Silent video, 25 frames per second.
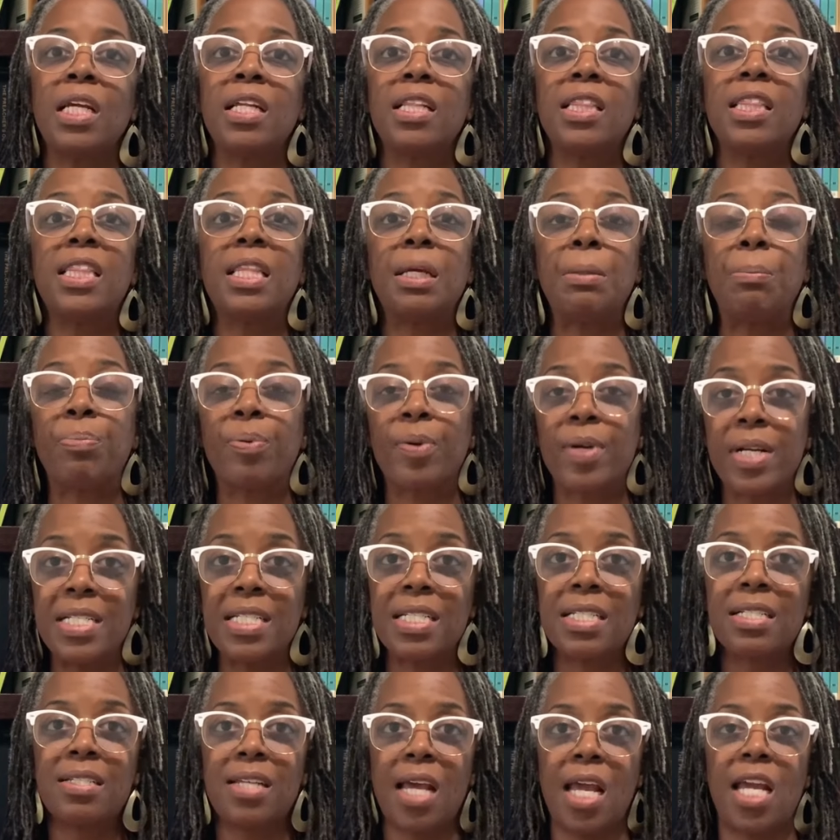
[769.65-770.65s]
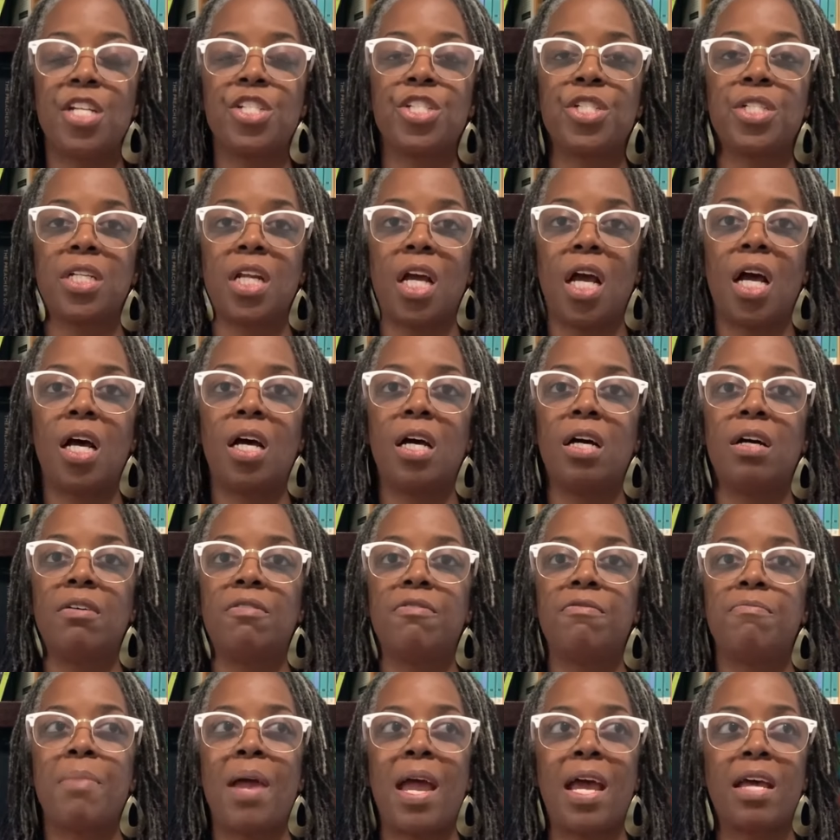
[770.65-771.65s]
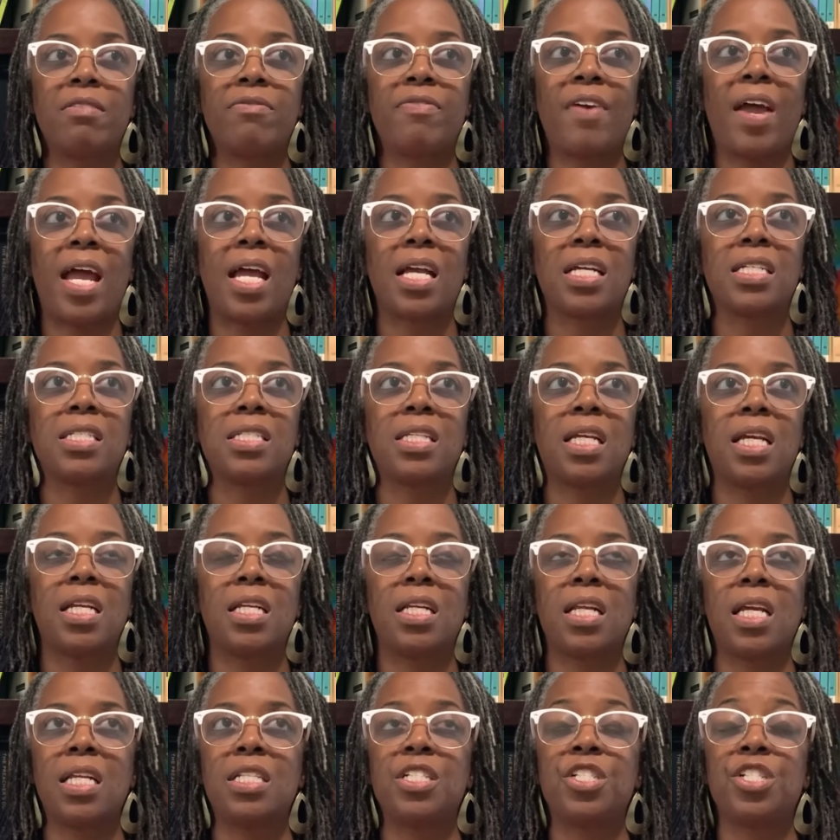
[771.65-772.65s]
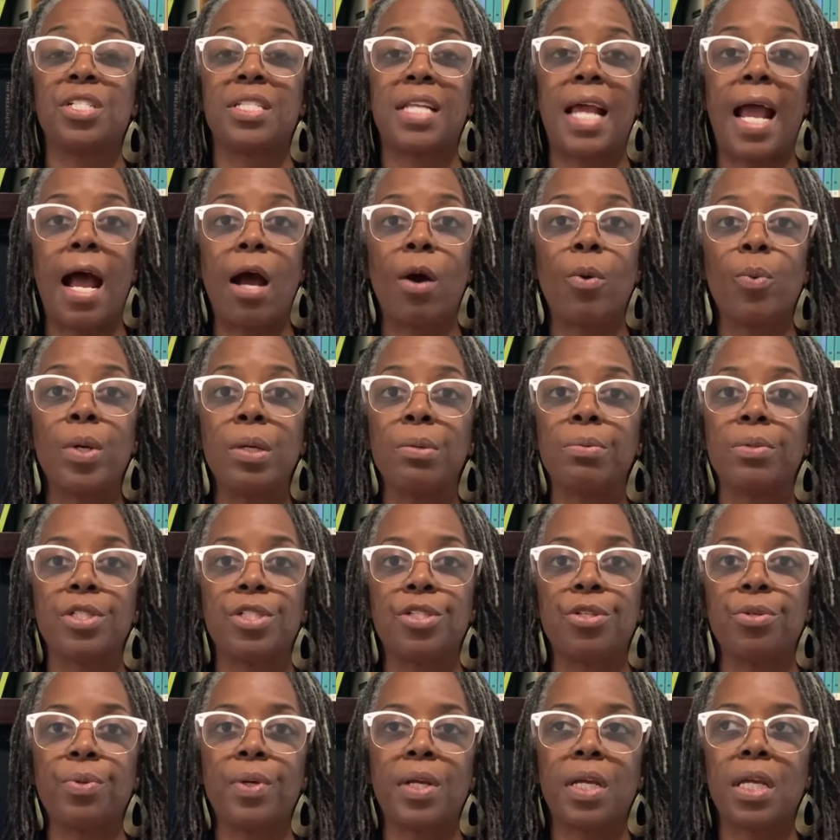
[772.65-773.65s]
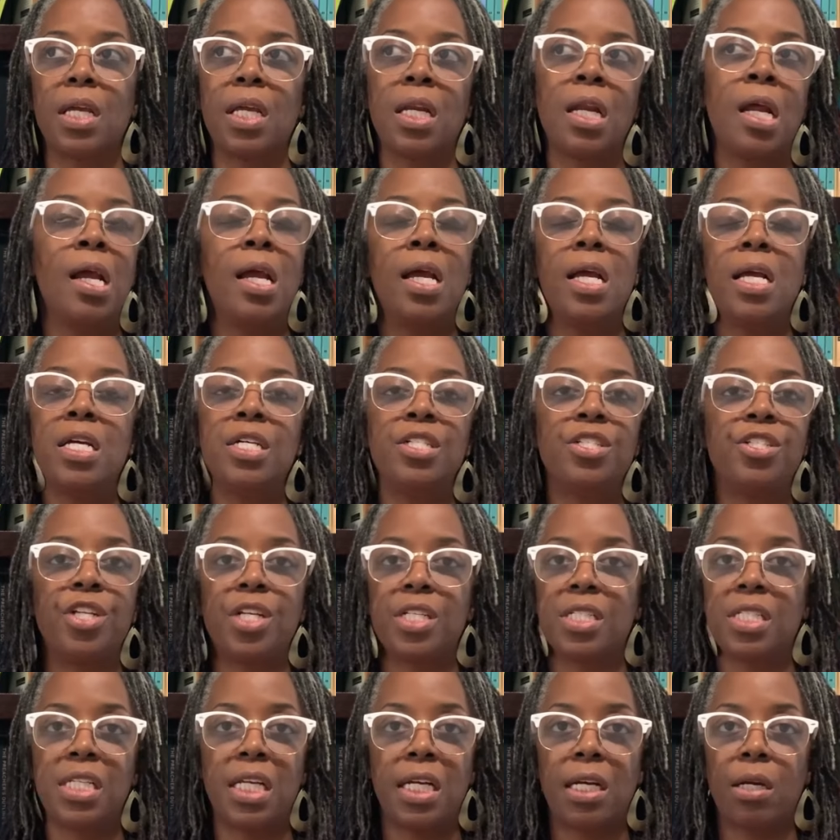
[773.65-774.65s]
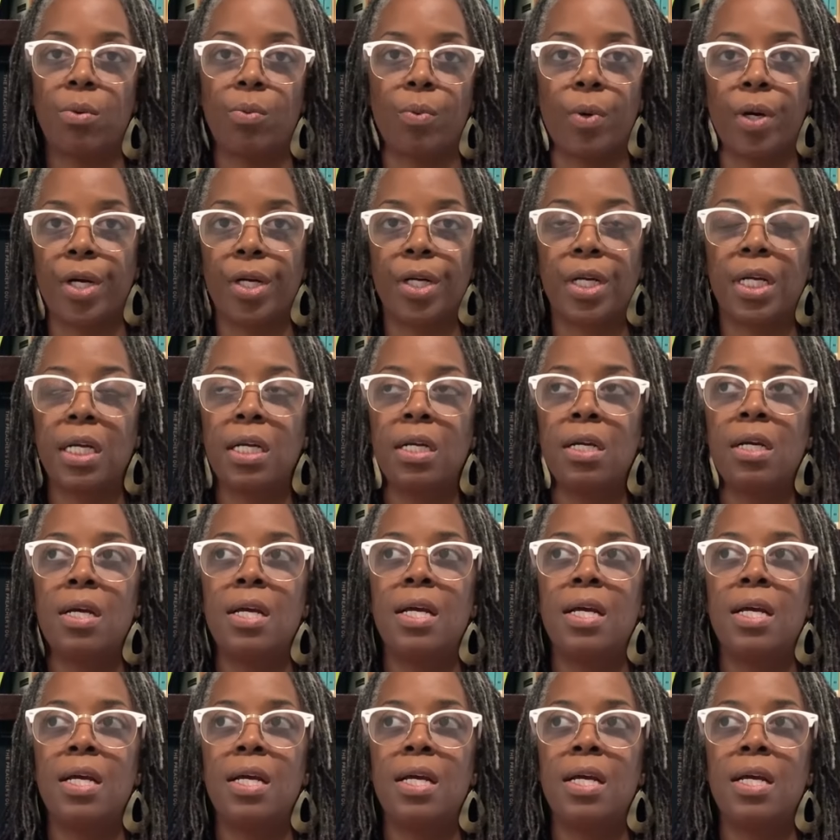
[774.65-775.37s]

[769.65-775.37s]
the presentation of Math Facts and just how we were doing it just didn't work.